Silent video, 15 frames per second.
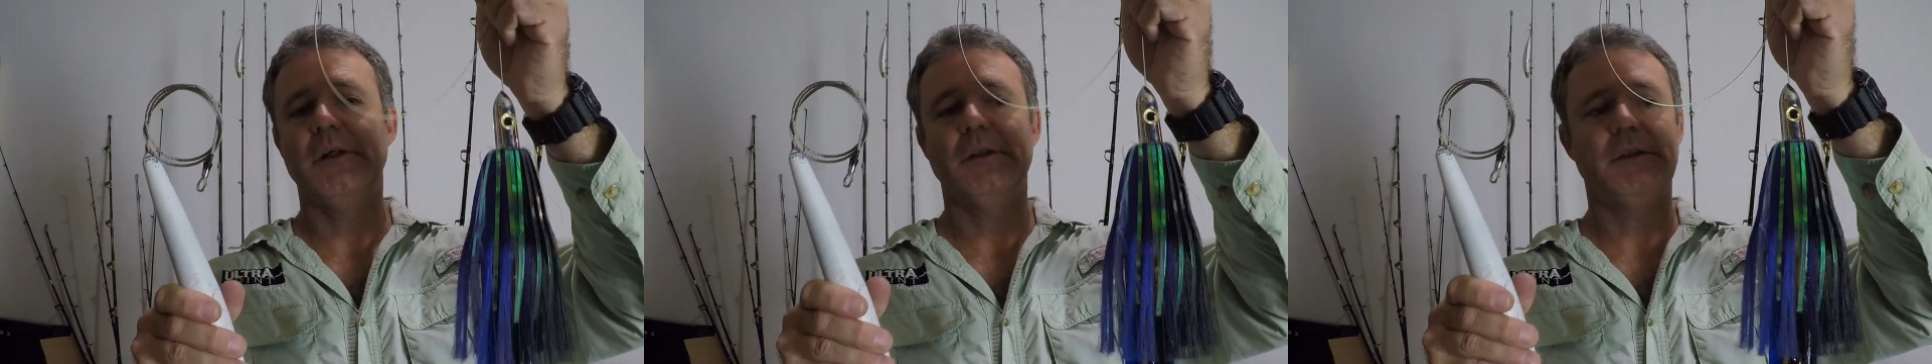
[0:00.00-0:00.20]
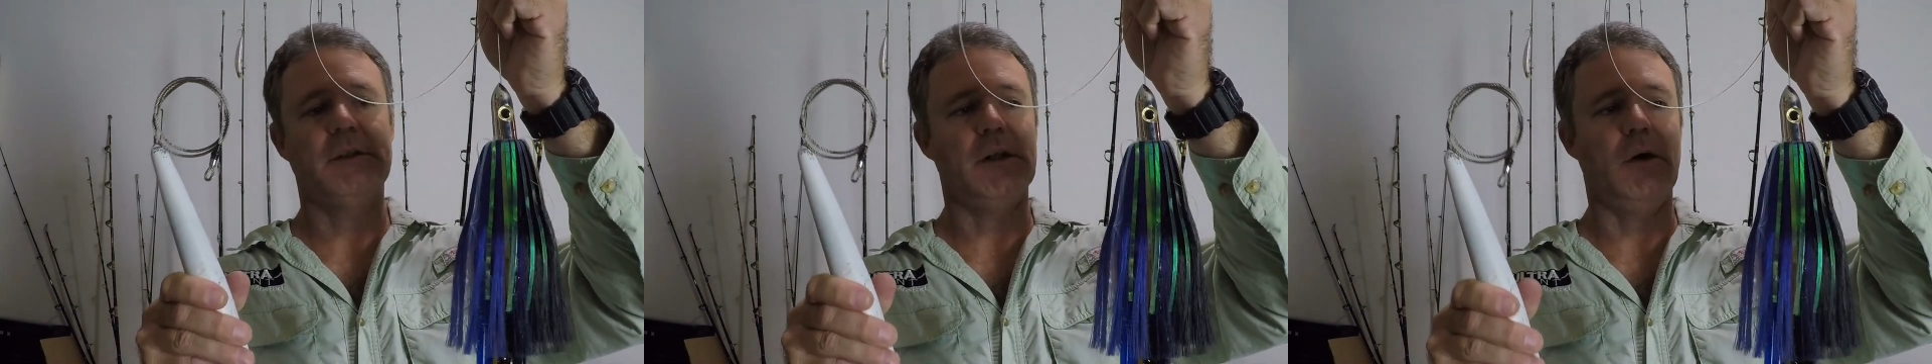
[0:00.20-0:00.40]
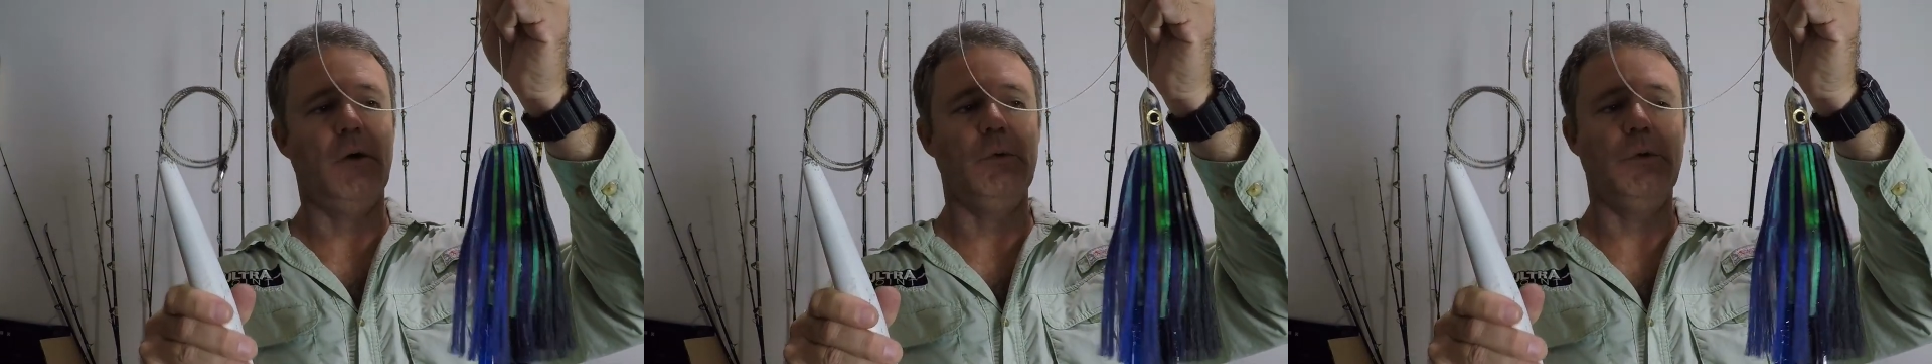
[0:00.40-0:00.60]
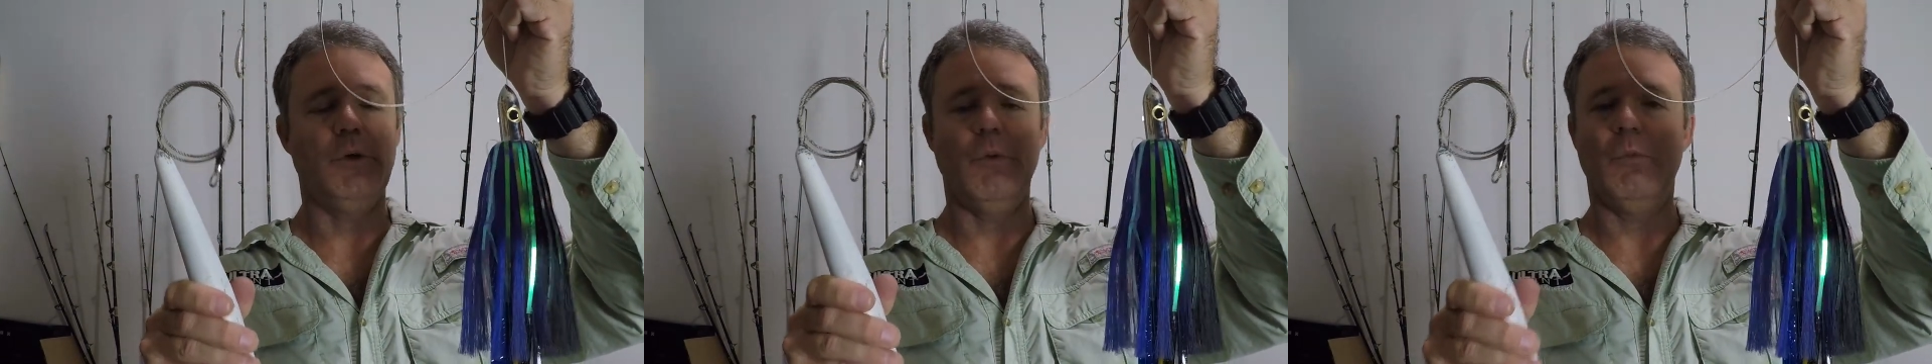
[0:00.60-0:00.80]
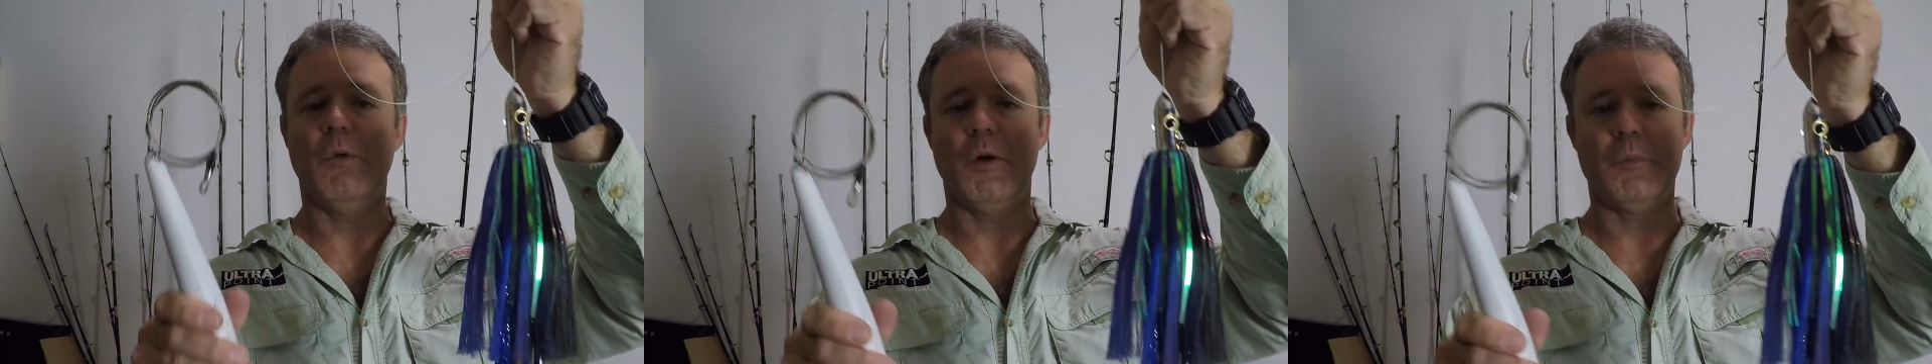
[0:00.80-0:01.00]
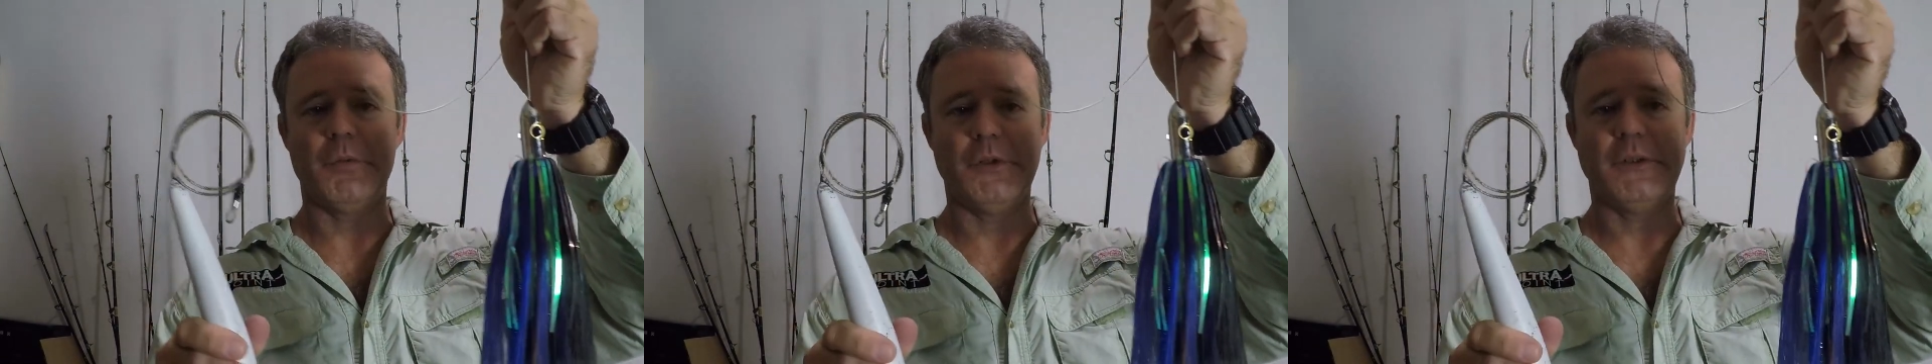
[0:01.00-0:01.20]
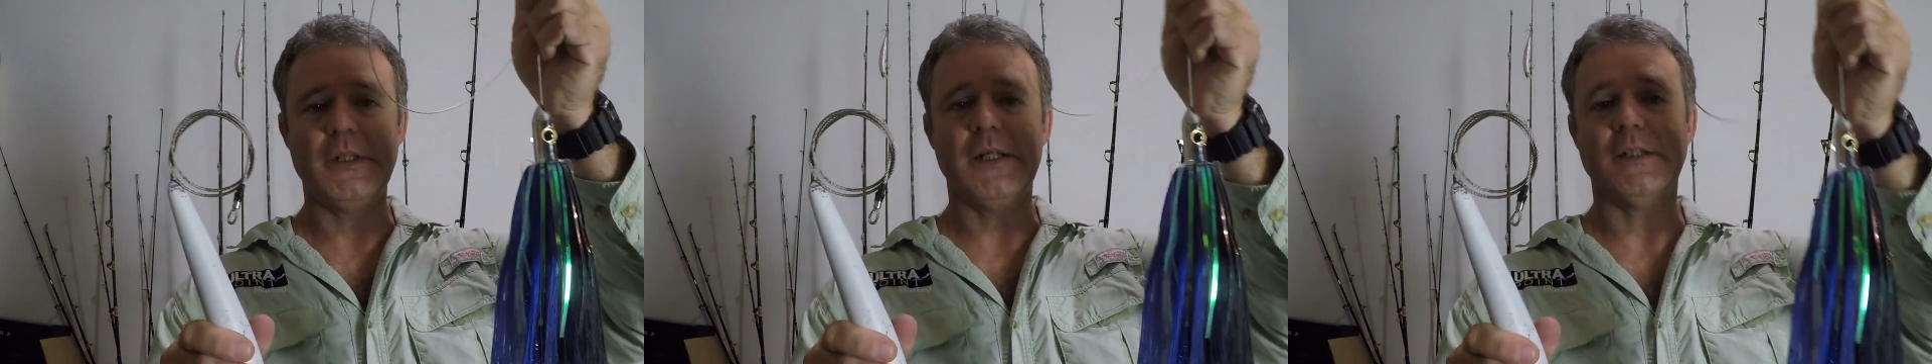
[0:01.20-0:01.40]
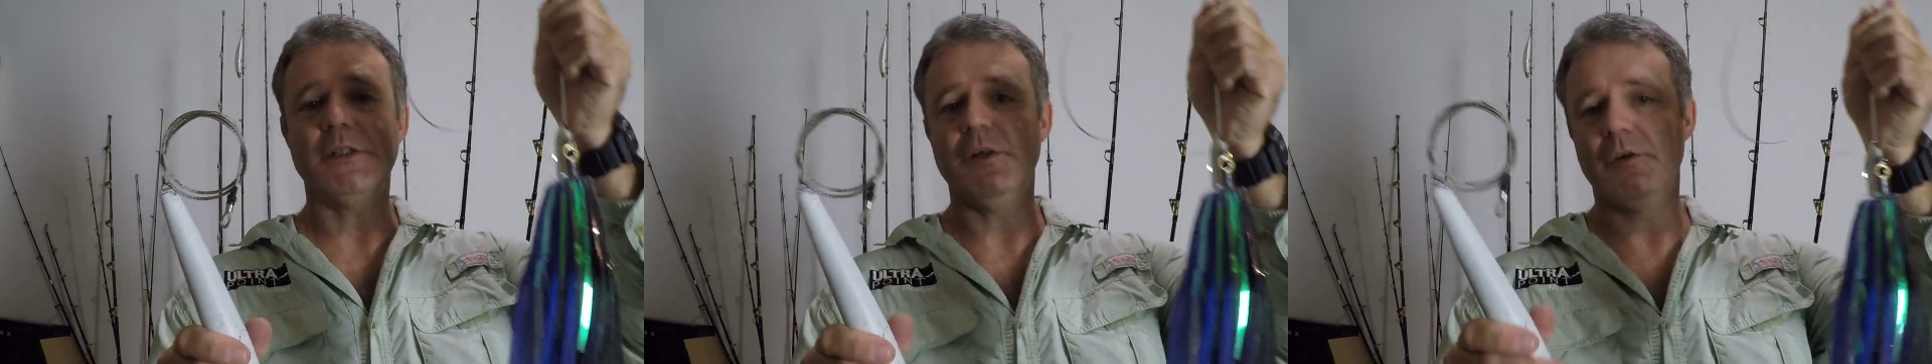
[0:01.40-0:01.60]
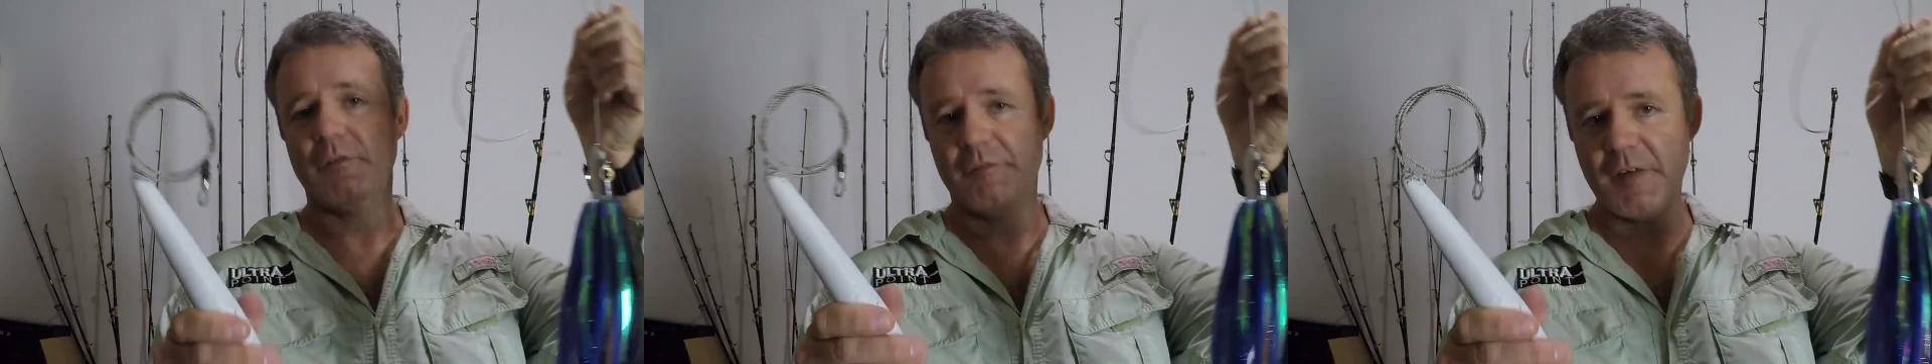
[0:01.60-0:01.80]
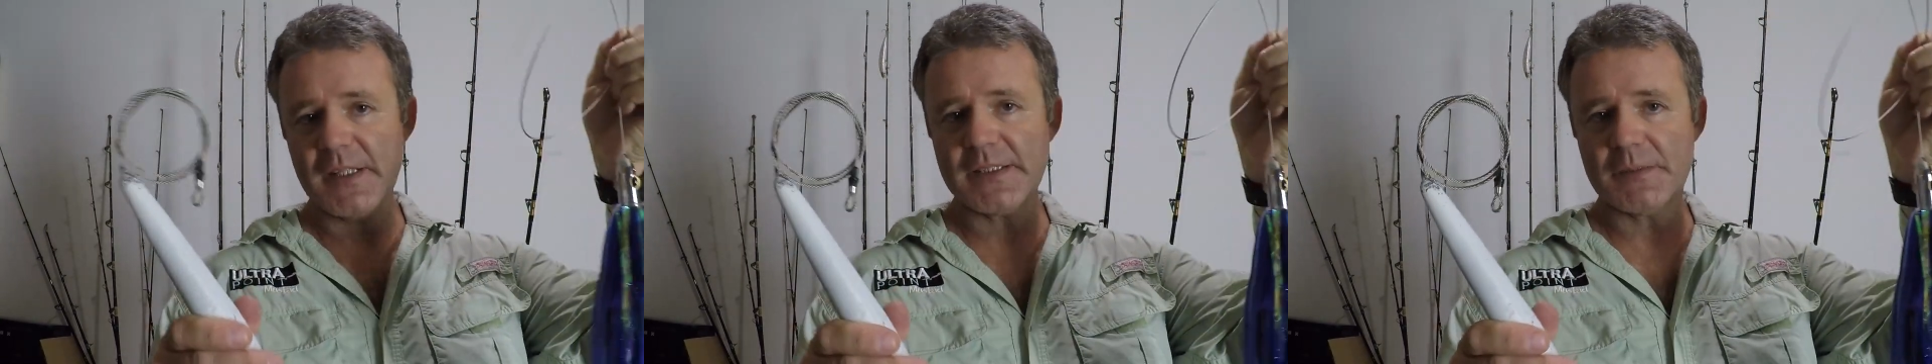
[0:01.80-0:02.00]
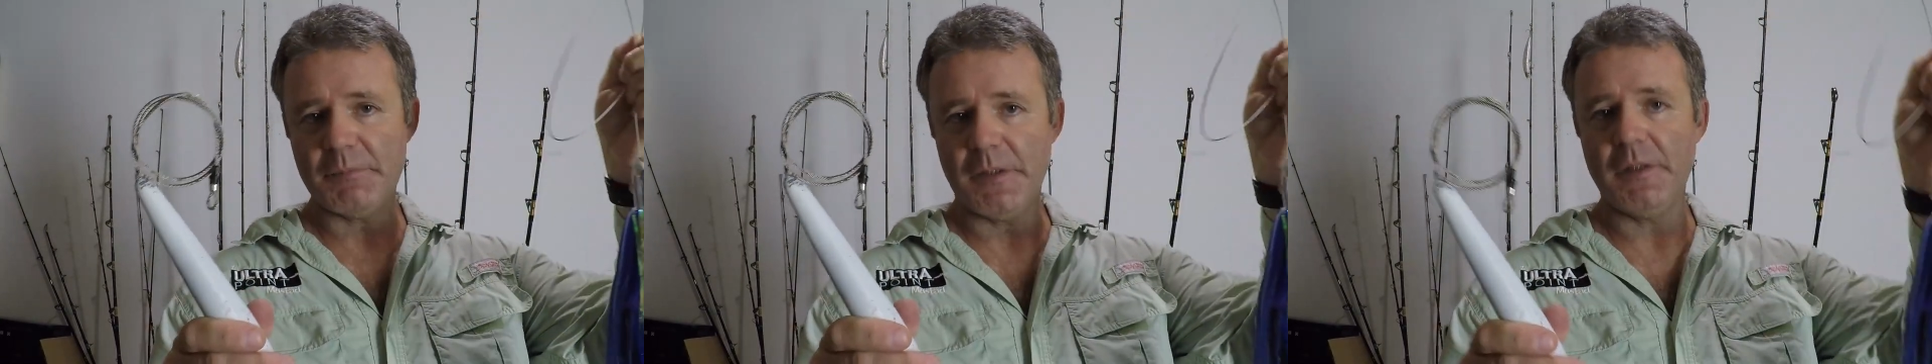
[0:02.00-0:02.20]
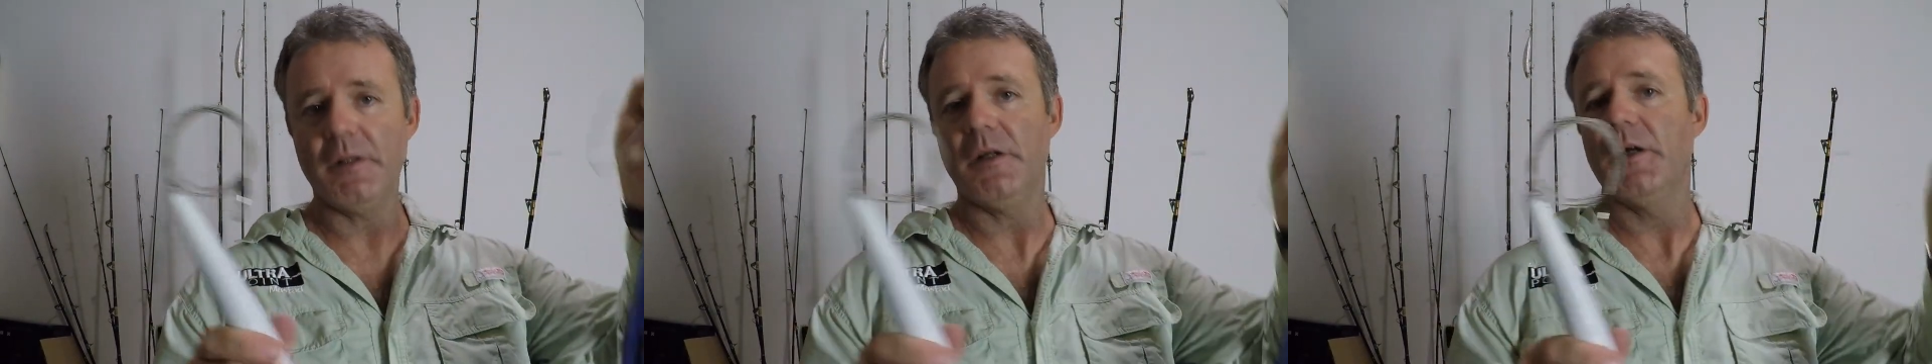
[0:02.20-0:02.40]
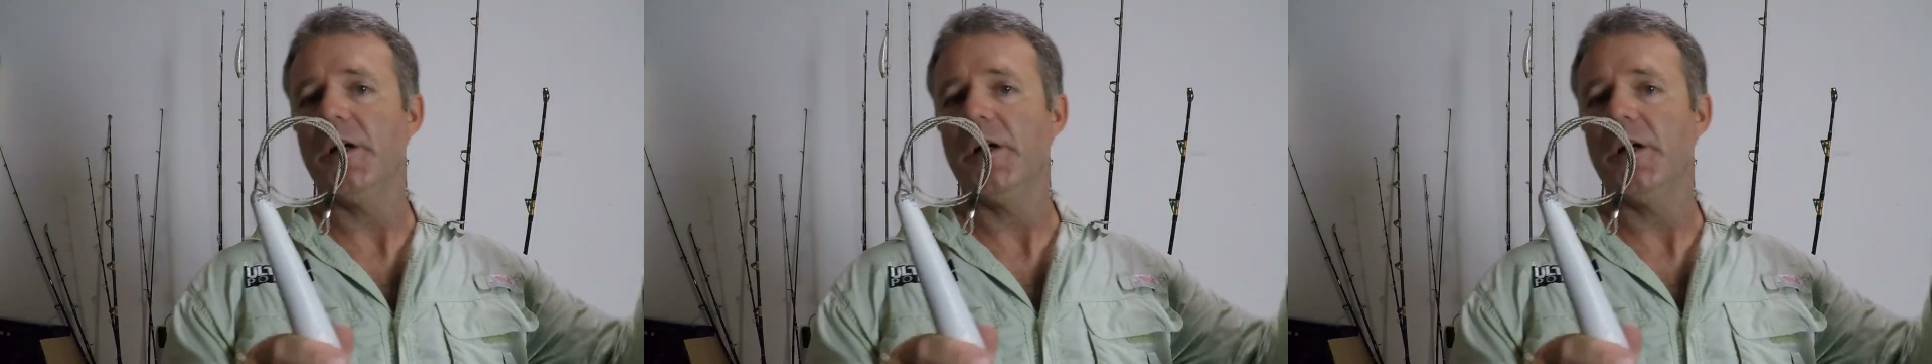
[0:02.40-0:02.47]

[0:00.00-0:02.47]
so you'll want to protect your investment